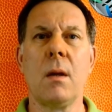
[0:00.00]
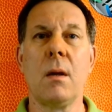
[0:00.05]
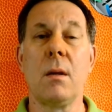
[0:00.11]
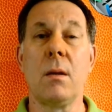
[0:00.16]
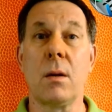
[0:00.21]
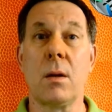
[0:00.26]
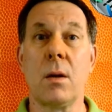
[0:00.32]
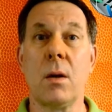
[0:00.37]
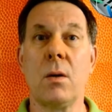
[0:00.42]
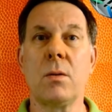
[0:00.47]

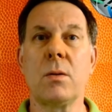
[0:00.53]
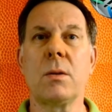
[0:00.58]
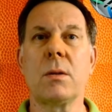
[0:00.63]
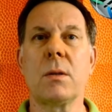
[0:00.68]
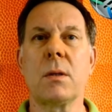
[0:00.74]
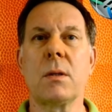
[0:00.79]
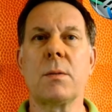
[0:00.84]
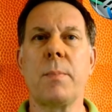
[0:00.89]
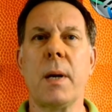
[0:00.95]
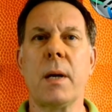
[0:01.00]
The coaches
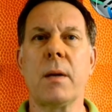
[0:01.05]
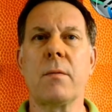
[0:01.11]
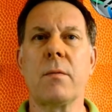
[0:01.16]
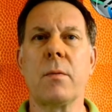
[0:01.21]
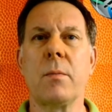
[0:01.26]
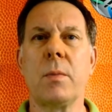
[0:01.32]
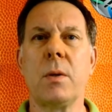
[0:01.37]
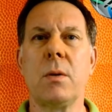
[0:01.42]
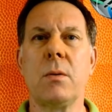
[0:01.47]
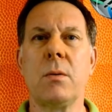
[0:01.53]
expect
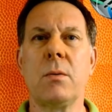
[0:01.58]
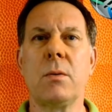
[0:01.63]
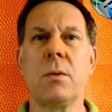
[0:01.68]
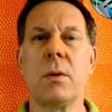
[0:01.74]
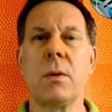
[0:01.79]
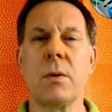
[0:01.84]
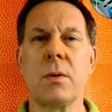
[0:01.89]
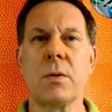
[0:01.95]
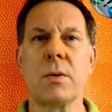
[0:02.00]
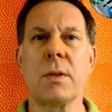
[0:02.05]
from you to
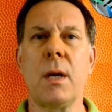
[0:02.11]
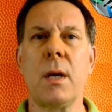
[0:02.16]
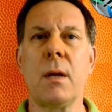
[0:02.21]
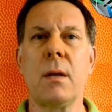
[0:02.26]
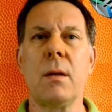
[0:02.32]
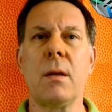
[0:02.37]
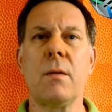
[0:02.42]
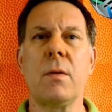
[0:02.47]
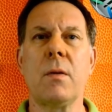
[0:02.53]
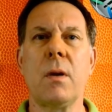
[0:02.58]

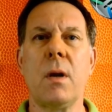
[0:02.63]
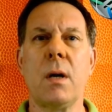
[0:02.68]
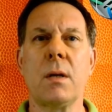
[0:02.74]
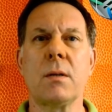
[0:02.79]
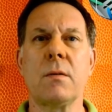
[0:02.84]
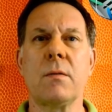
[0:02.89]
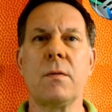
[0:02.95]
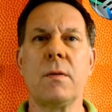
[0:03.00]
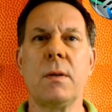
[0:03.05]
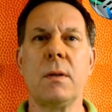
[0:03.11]
understand their
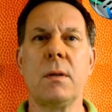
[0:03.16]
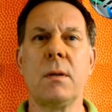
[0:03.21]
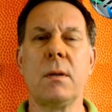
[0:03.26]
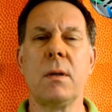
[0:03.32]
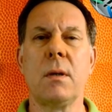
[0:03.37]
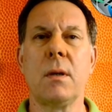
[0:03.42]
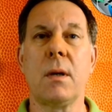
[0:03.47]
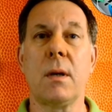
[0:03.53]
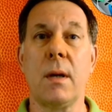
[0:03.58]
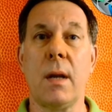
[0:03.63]
philosophy
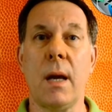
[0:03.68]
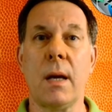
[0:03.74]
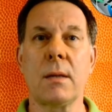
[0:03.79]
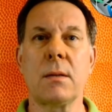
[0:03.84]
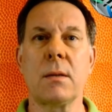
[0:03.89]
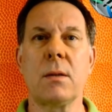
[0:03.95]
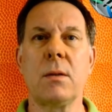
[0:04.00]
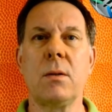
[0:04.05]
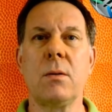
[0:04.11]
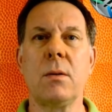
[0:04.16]
and
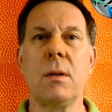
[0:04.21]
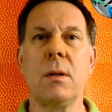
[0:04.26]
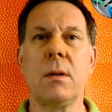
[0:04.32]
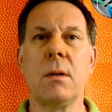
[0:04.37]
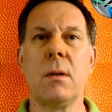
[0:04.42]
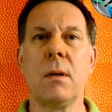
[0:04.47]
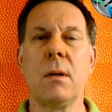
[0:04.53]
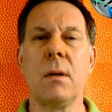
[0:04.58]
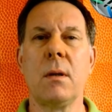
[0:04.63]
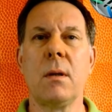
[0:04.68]
execute it
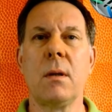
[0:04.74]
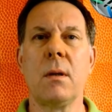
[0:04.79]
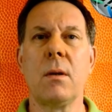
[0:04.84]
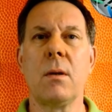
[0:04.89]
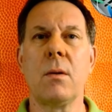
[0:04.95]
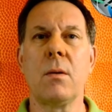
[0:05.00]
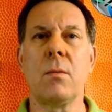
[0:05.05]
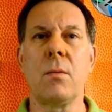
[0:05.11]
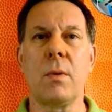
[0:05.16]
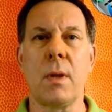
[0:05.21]

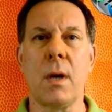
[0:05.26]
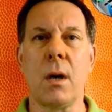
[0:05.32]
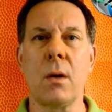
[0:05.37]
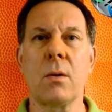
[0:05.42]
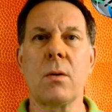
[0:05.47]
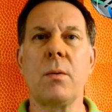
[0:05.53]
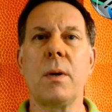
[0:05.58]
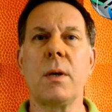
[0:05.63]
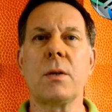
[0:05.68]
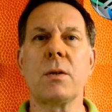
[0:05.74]
without
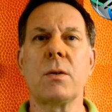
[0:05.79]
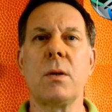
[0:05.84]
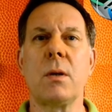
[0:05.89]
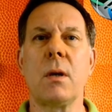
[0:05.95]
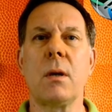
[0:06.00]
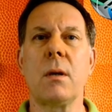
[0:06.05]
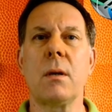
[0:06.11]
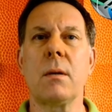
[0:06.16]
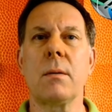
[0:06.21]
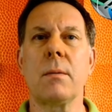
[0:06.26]

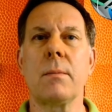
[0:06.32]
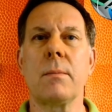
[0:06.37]
questioning it.